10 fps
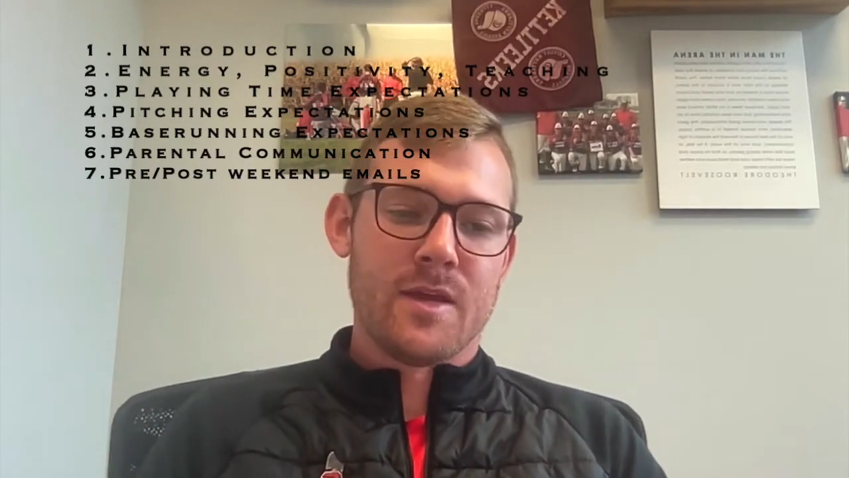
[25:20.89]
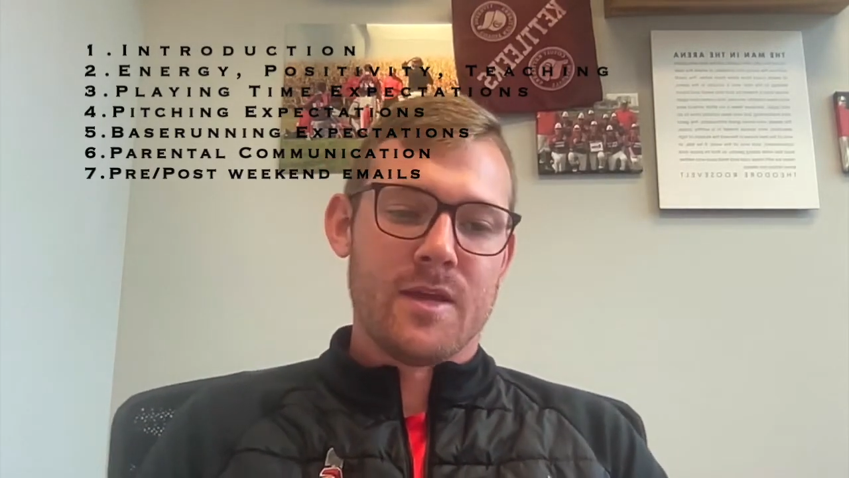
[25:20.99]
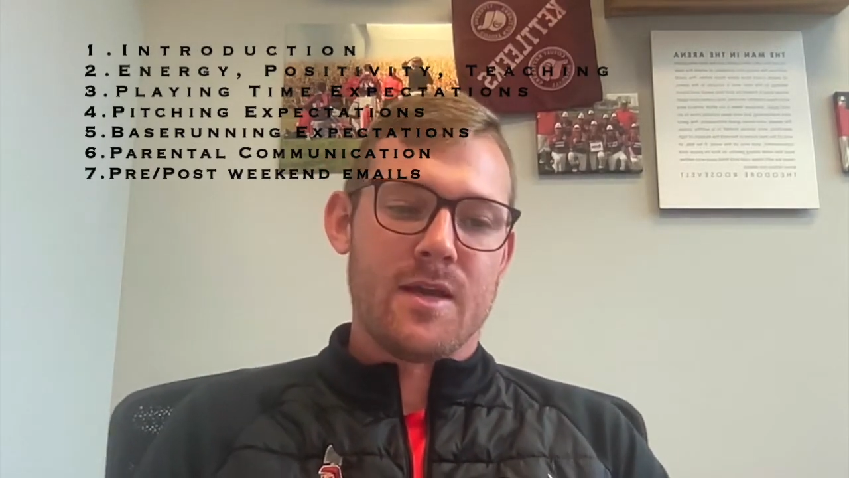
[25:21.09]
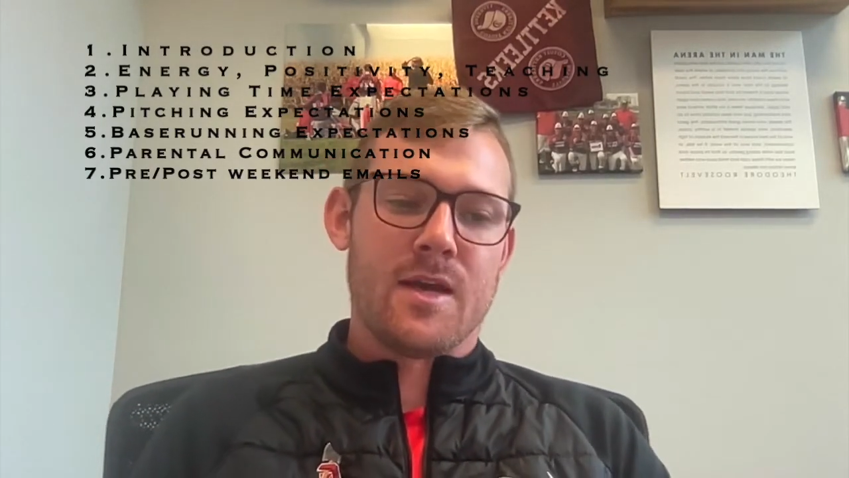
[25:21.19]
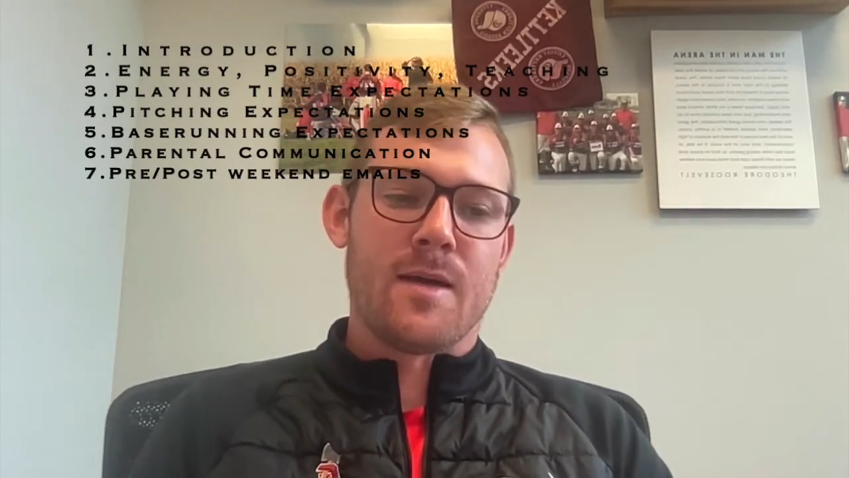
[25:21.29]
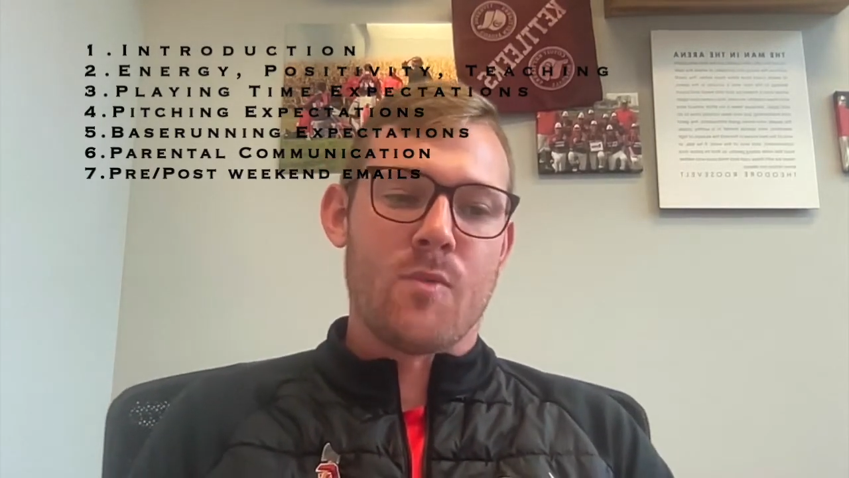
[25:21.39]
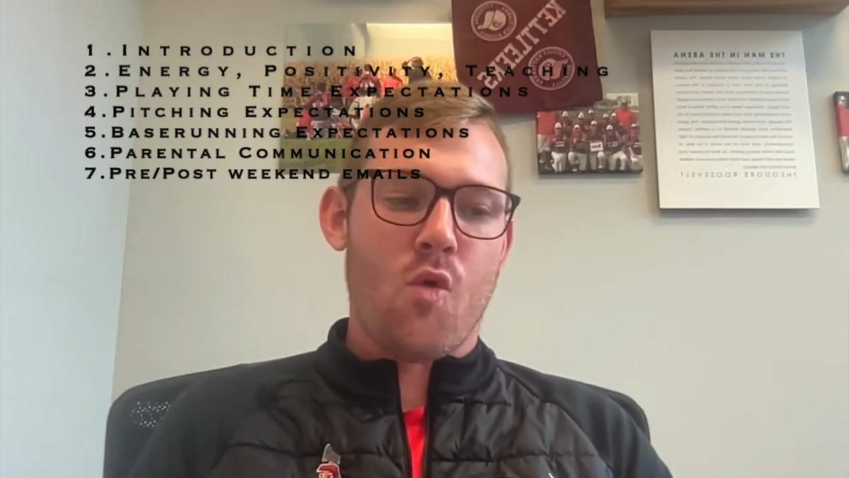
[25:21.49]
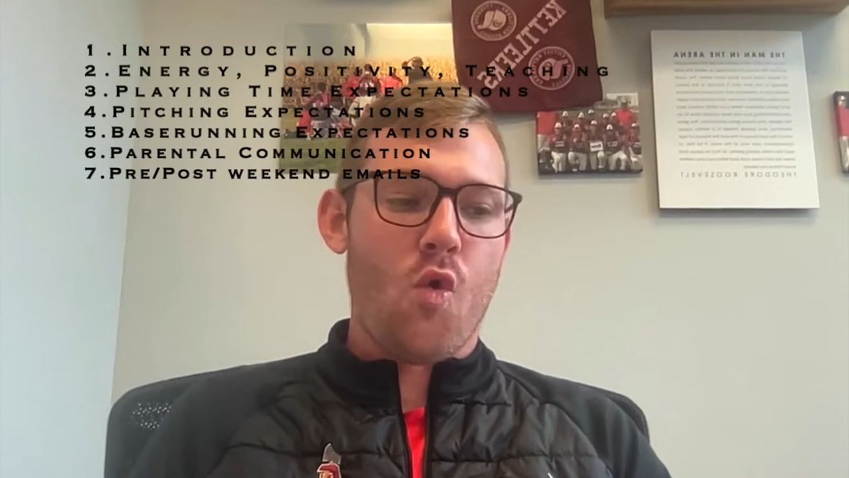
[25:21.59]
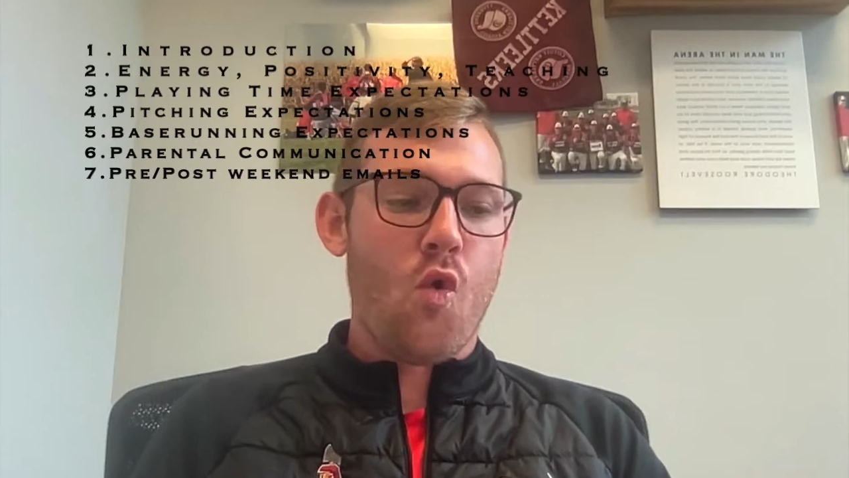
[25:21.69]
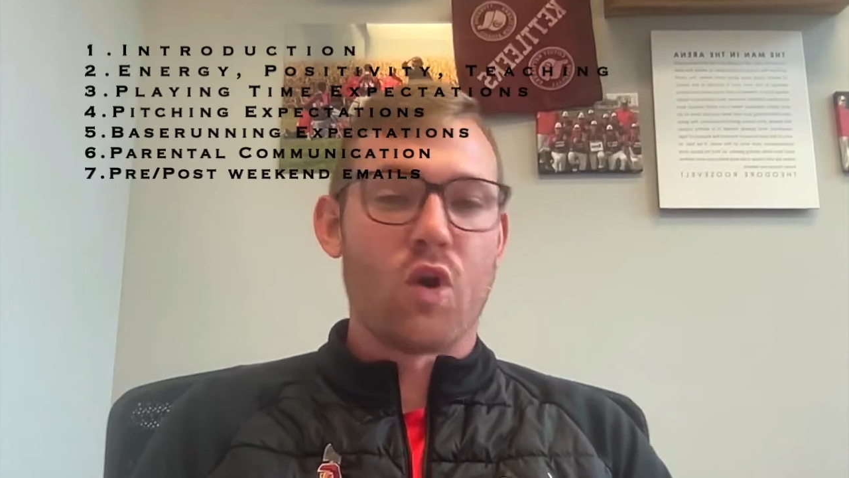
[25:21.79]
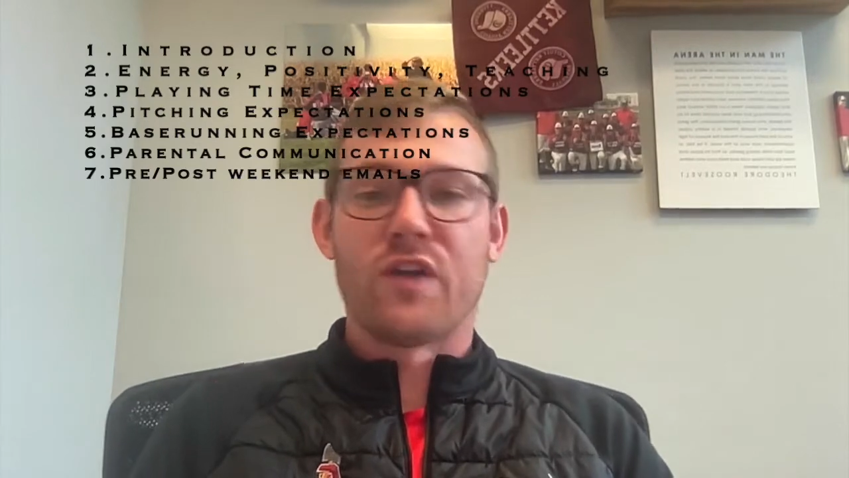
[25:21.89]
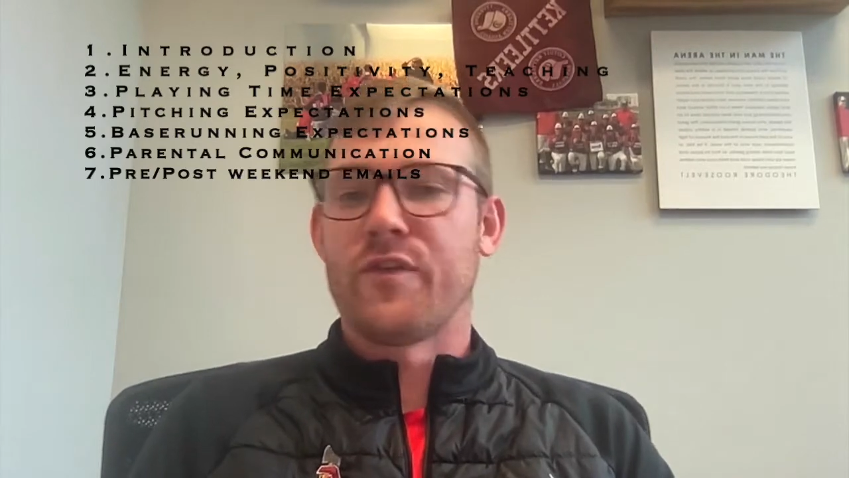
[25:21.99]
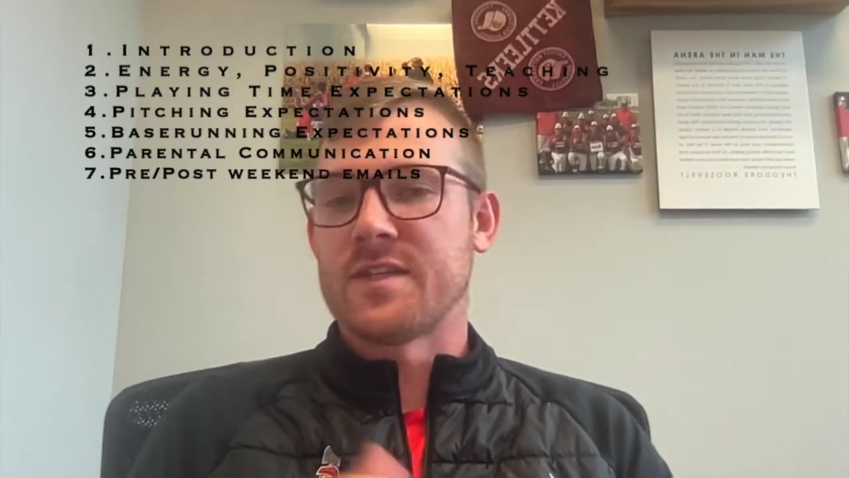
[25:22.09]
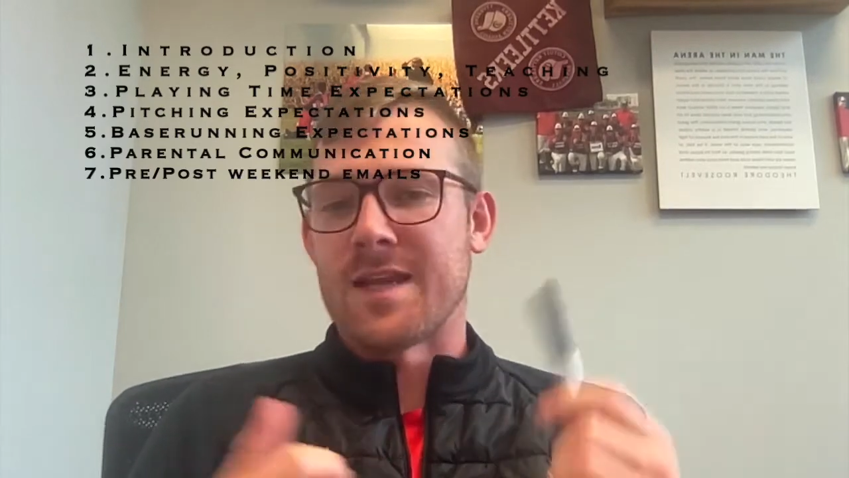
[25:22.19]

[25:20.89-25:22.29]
Um, or if it's an